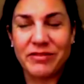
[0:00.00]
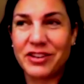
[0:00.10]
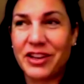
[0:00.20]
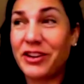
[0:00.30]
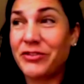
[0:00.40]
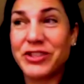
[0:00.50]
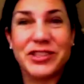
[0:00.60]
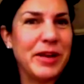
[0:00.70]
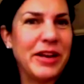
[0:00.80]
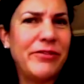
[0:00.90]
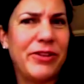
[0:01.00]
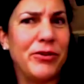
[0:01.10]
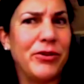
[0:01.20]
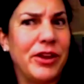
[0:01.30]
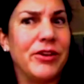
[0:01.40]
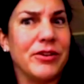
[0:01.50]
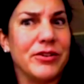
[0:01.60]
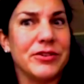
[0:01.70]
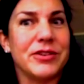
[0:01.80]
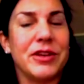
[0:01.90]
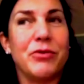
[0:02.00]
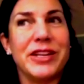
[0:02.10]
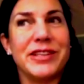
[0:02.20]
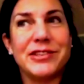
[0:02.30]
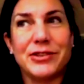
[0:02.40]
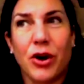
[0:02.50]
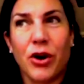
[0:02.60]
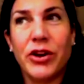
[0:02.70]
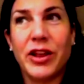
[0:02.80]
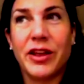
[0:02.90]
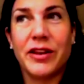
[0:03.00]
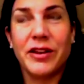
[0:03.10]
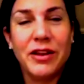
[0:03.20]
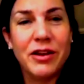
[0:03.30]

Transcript: and it's been a few years, and when it started